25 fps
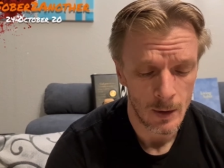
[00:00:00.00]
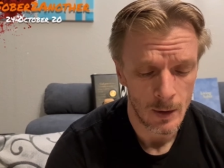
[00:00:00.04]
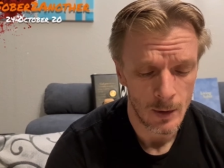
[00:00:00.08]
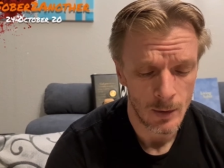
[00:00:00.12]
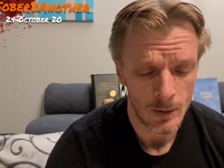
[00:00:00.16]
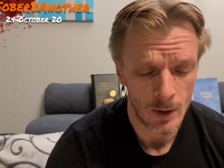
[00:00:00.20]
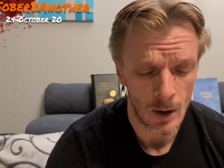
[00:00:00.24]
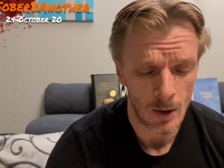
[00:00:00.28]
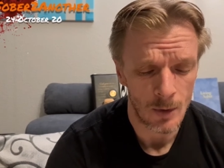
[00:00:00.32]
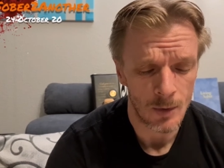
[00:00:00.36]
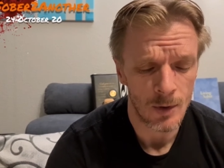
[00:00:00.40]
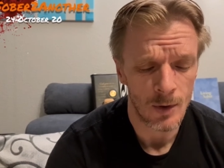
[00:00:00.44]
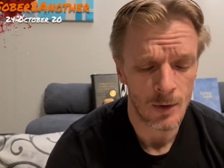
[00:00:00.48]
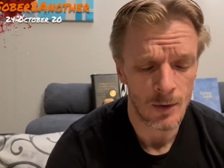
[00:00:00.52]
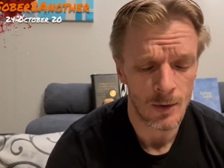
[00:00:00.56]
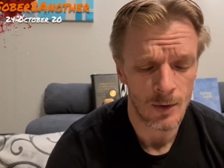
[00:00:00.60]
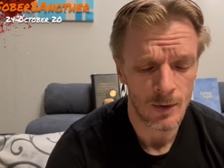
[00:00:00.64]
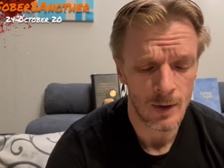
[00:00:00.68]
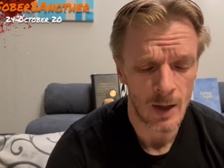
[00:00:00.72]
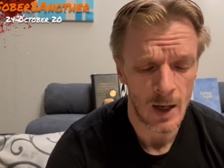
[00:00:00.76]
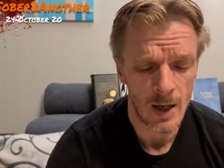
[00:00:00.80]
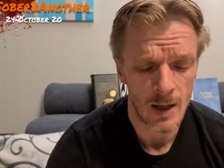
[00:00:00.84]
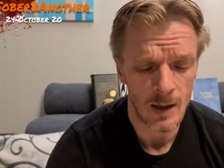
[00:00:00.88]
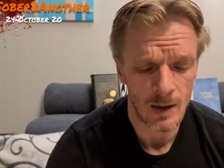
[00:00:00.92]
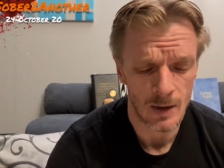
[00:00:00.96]
shall
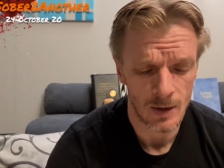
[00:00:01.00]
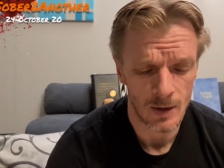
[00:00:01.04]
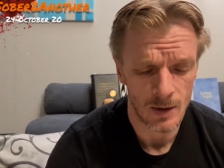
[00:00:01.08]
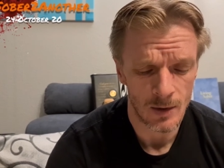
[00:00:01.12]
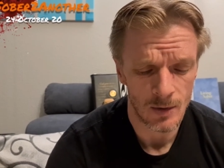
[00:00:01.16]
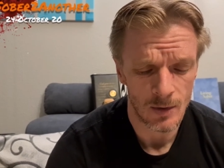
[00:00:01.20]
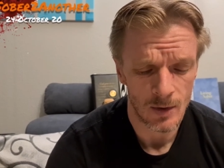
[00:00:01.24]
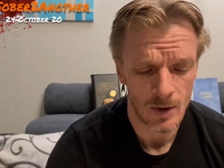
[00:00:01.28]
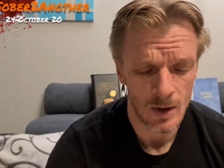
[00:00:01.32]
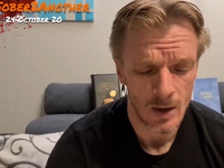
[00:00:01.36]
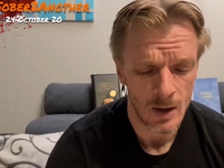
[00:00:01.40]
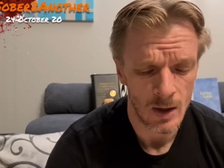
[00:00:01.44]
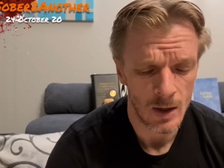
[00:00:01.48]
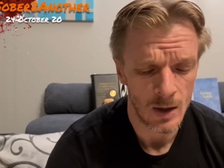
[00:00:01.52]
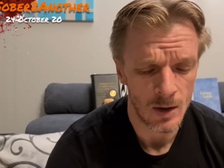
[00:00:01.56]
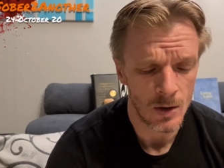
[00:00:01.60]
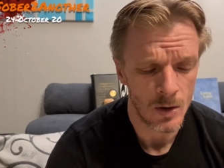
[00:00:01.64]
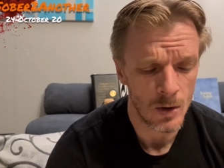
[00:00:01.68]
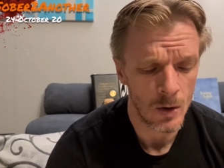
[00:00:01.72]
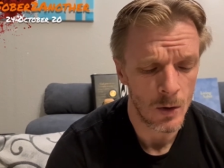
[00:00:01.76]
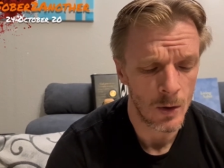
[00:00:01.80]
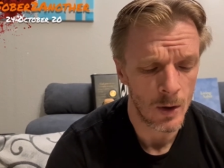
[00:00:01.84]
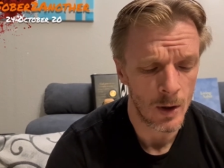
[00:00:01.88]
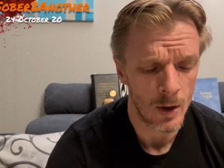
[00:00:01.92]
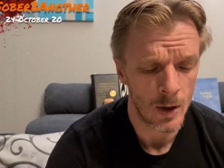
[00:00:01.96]
sustain us in
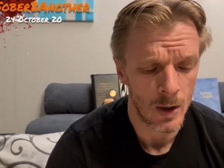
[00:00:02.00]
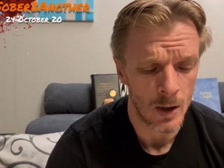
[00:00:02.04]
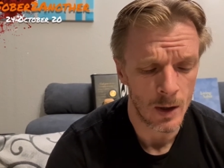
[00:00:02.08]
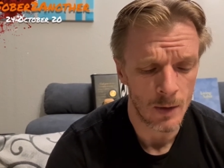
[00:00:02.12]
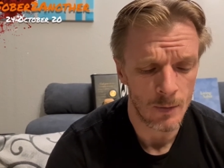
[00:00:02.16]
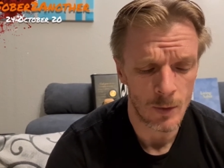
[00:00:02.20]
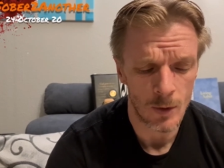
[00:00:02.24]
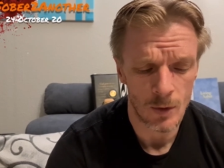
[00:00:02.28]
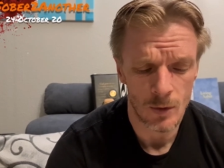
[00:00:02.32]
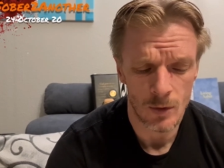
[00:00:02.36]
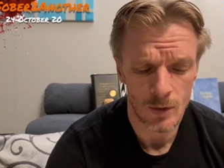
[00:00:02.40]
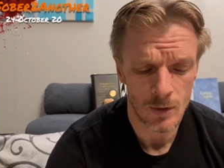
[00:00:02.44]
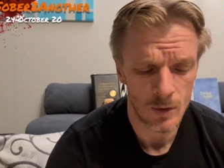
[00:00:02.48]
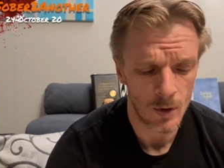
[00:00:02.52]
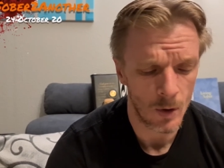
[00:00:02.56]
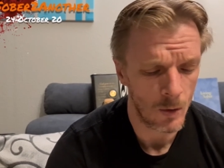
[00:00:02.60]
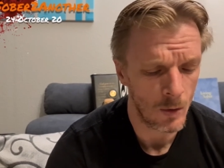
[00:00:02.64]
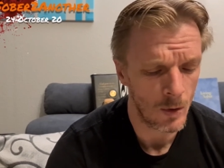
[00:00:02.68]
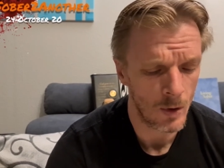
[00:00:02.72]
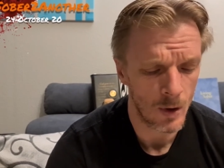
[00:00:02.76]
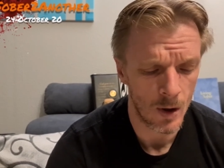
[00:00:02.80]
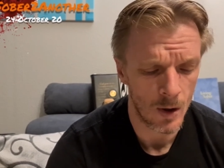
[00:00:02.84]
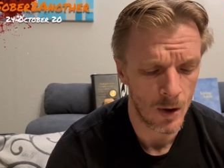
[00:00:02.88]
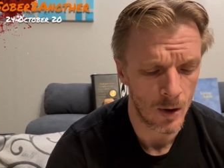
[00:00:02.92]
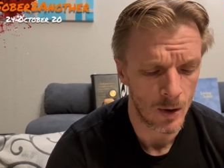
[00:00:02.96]
unity for so
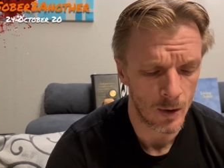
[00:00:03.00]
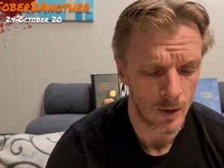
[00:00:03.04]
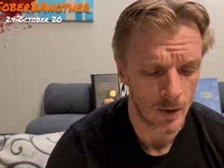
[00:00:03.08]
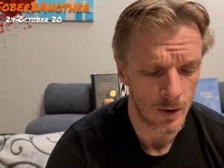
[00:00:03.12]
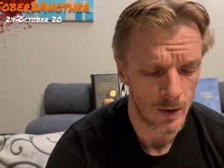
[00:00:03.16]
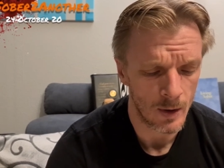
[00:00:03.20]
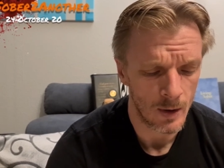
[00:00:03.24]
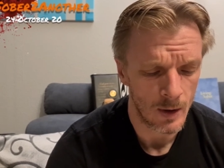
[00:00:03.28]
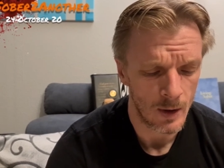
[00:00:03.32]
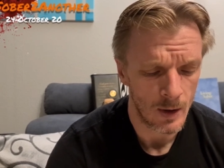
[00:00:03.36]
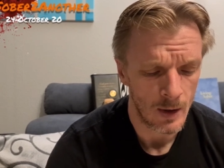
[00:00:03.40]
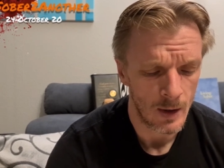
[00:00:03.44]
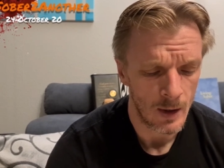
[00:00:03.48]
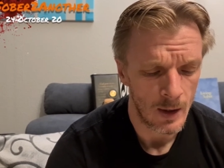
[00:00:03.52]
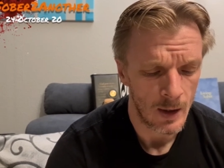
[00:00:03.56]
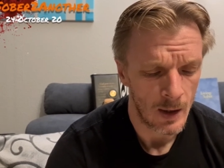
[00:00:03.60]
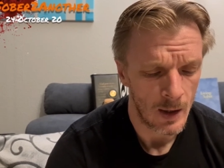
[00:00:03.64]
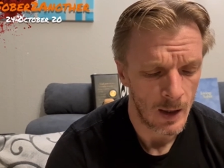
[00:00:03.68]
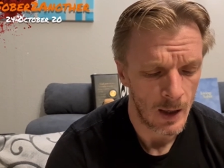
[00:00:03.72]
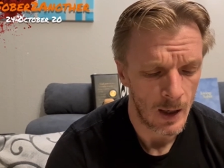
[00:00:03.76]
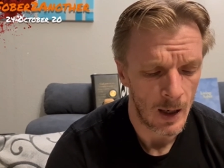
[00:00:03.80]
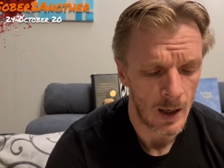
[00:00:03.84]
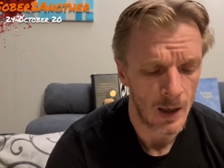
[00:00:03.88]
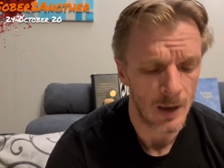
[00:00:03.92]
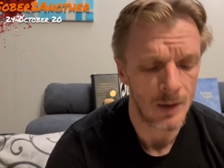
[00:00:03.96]
long
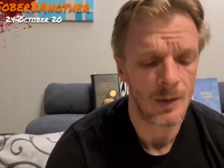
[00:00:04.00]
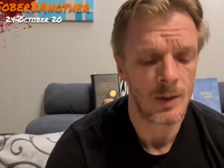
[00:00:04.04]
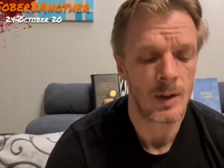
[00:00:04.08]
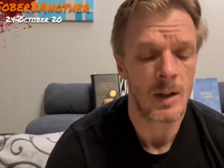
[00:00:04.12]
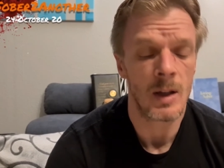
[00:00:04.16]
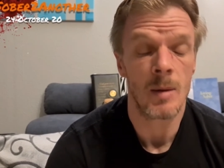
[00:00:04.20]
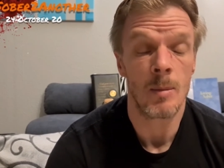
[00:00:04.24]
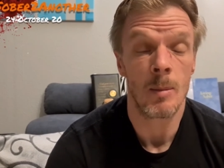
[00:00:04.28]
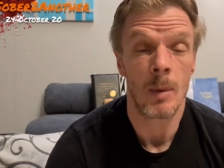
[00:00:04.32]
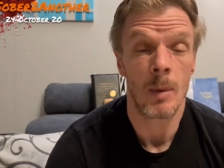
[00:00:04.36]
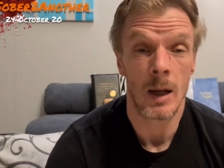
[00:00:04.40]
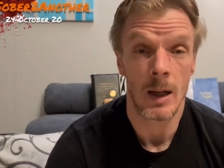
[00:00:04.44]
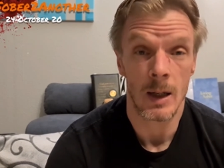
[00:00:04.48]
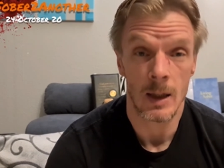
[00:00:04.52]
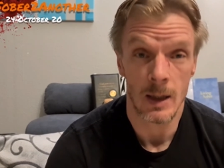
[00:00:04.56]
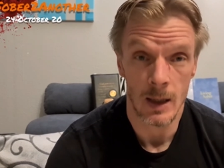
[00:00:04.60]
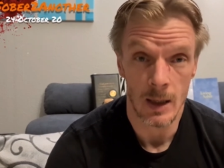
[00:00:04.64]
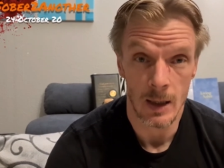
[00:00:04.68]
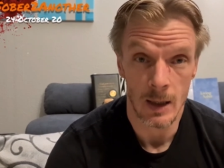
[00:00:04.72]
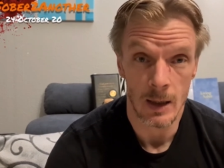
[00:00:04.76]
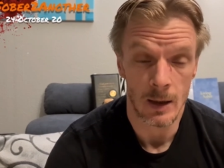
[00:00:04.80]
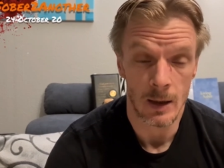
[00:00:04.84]
as He may need